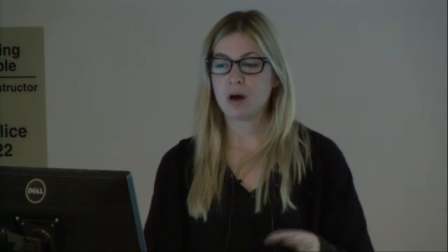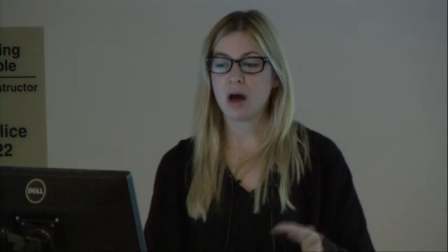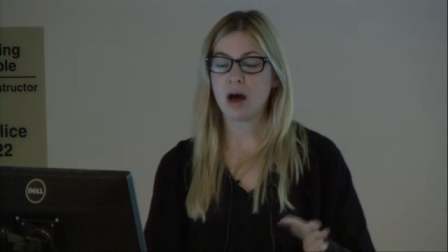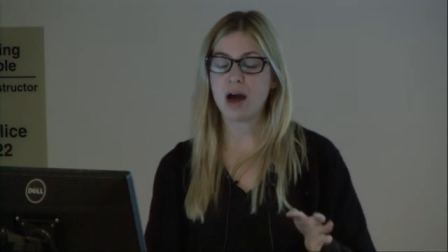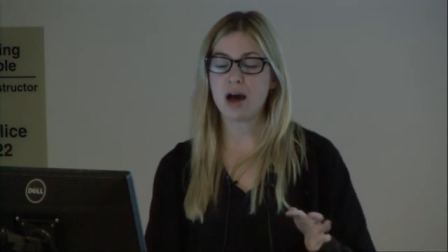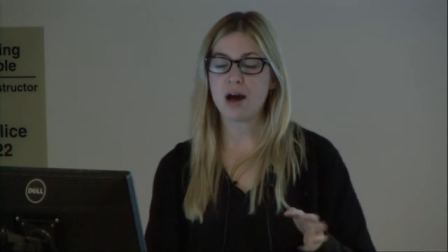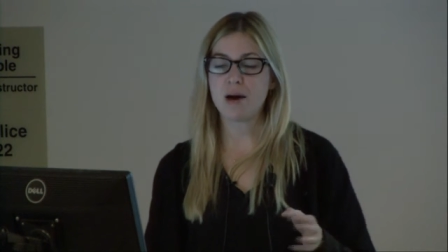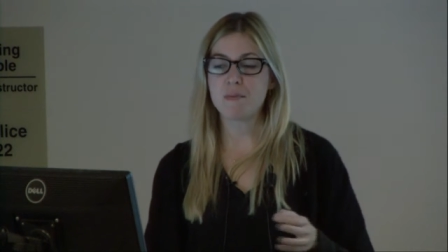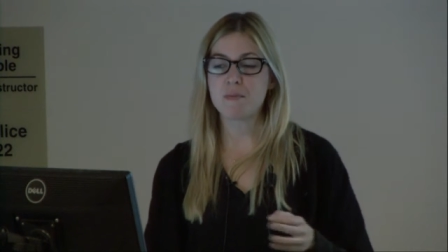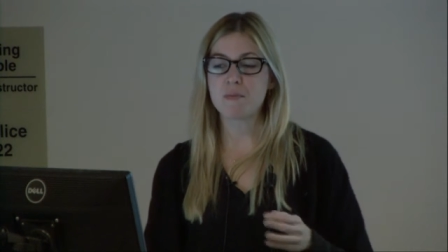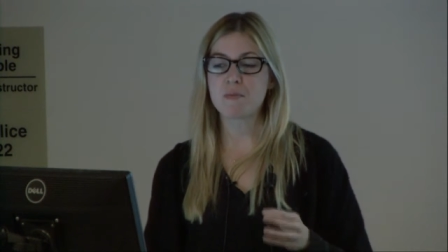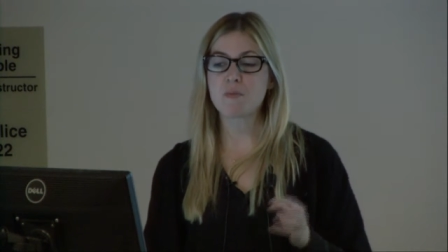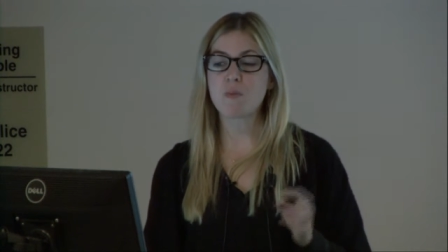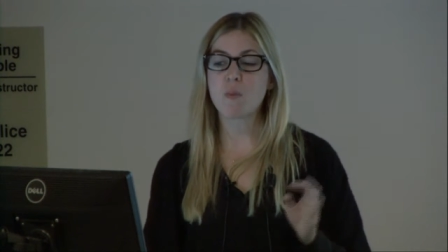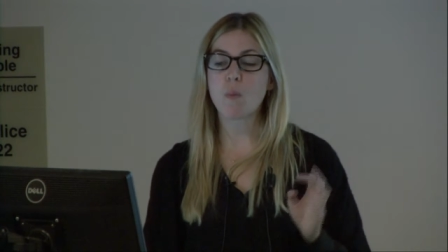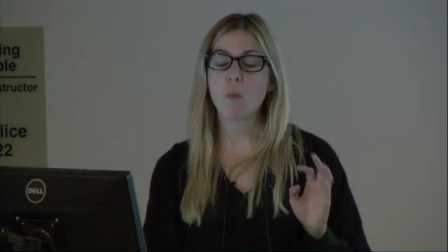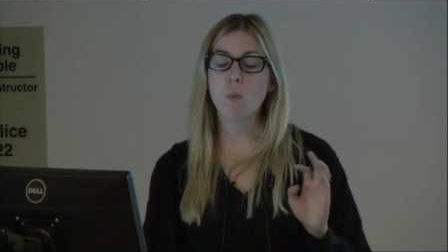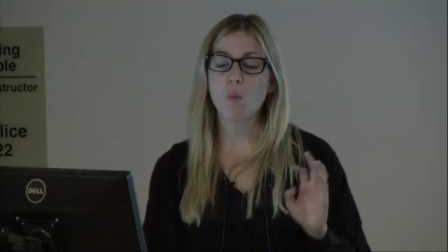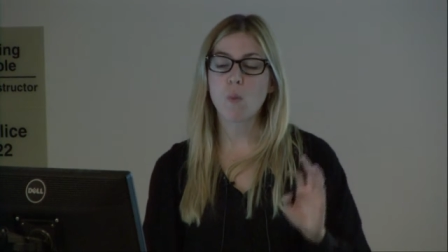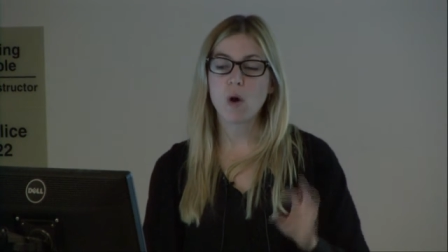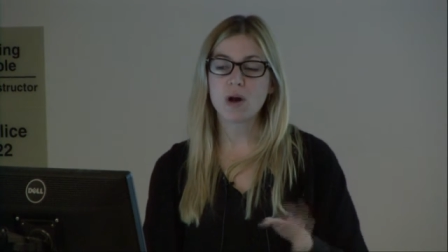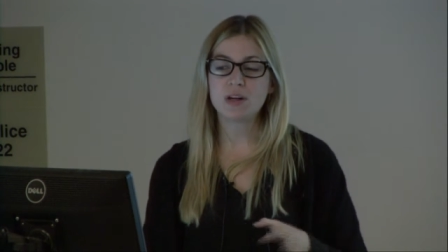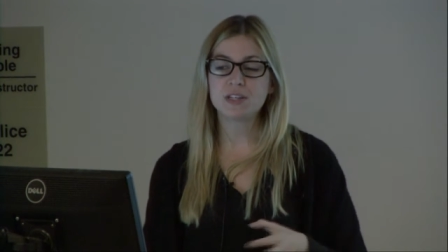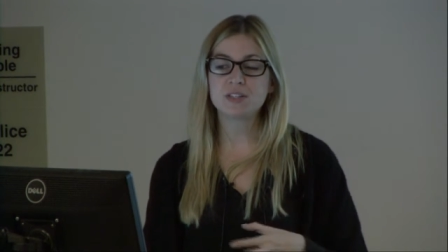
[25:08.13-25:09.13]
Um,
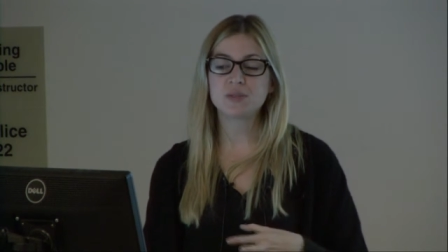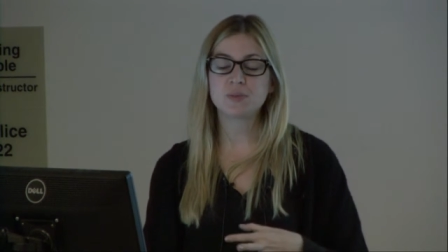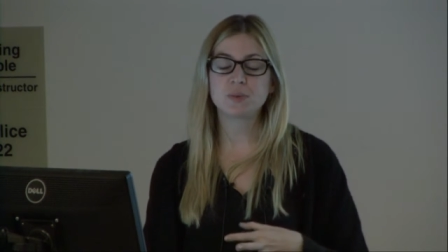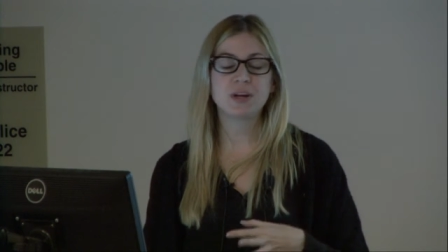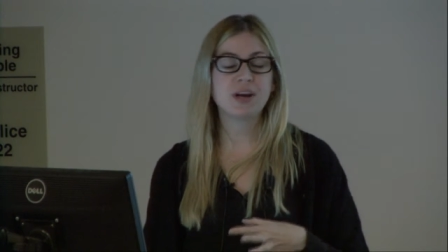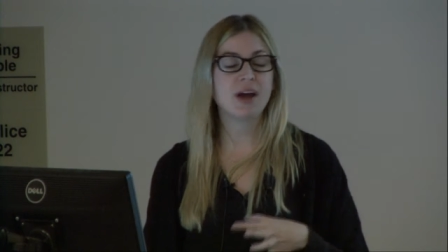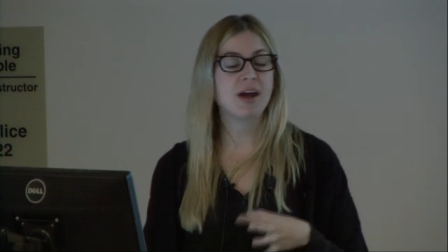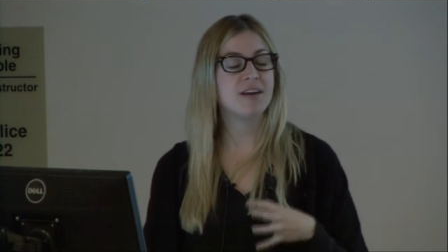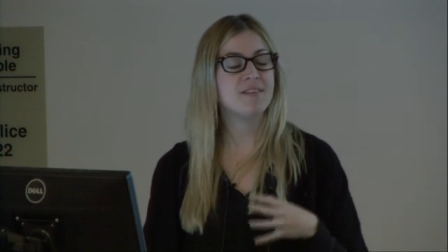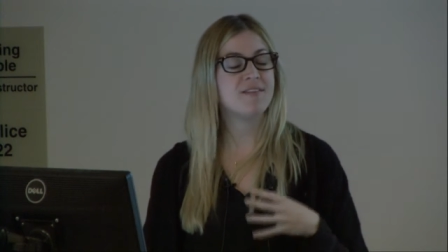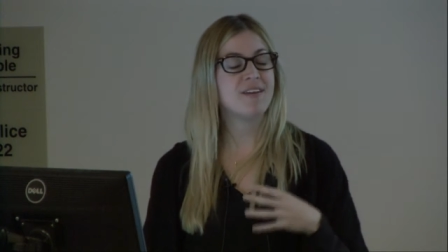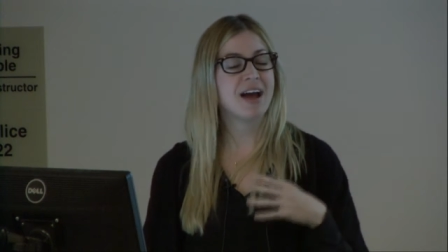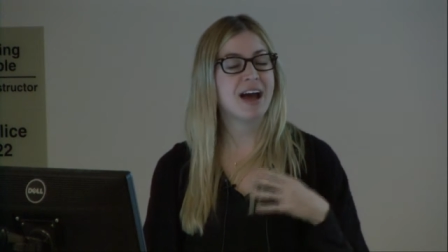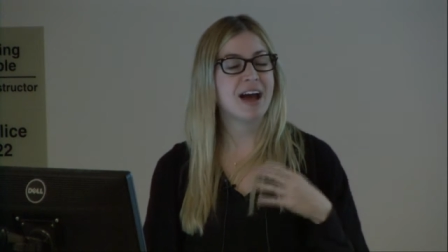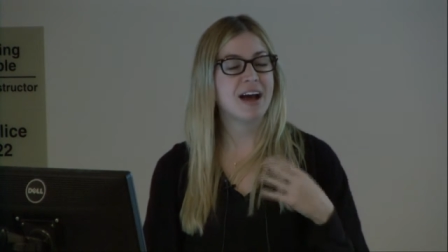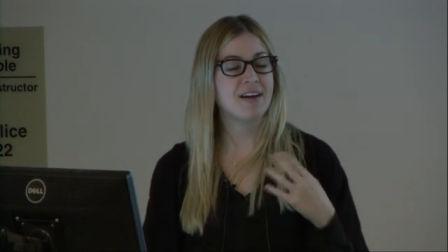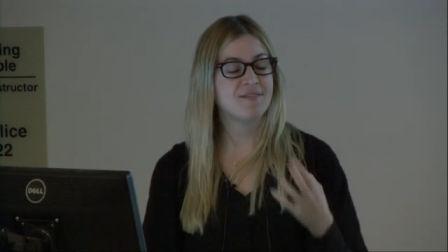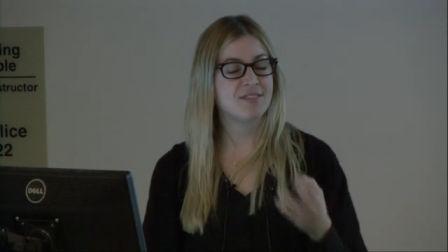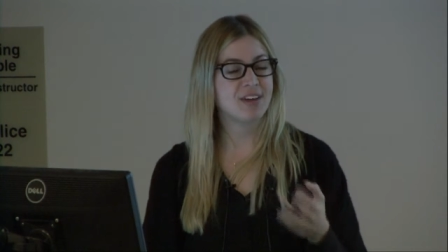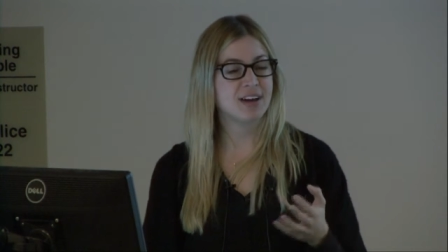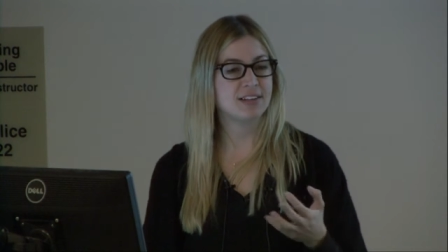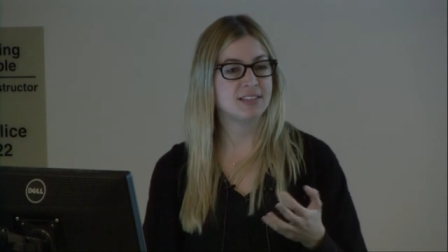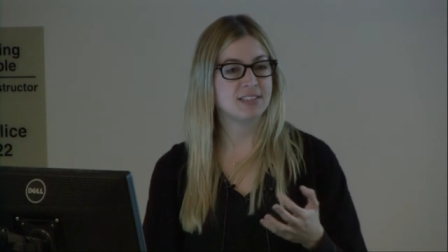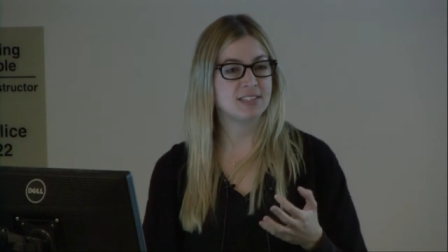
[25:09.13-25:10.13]
once we kind of
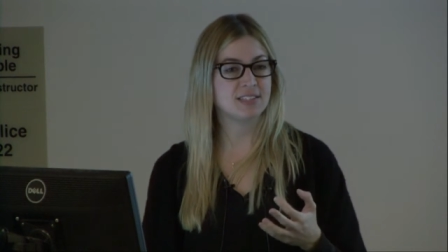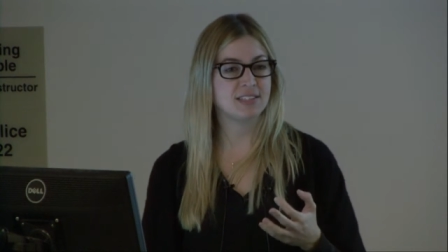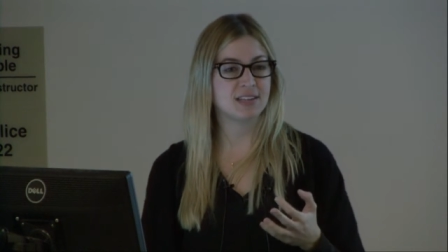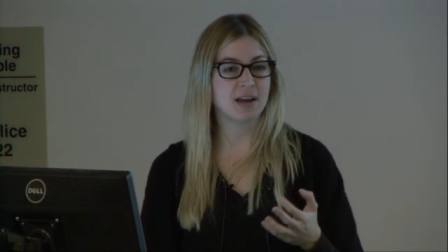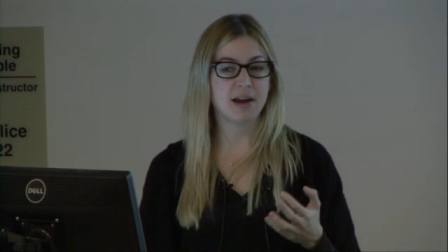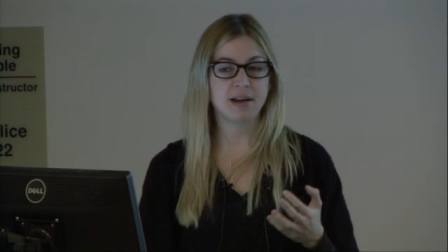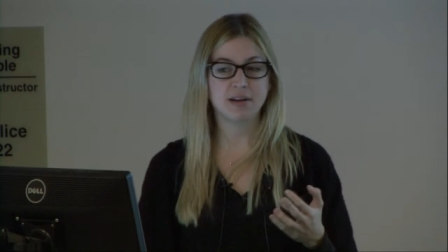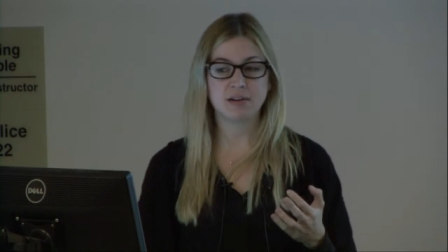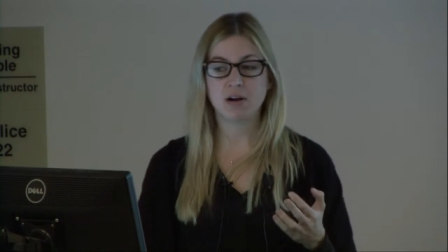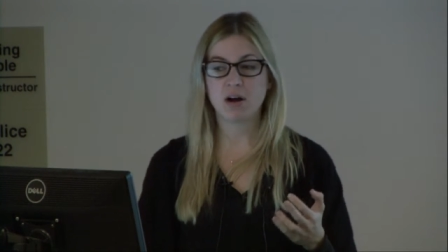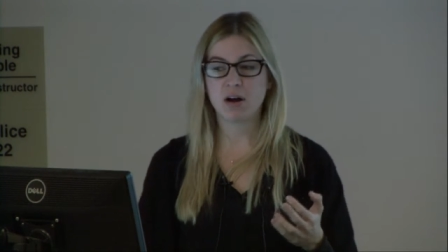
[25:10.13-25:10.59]
have that design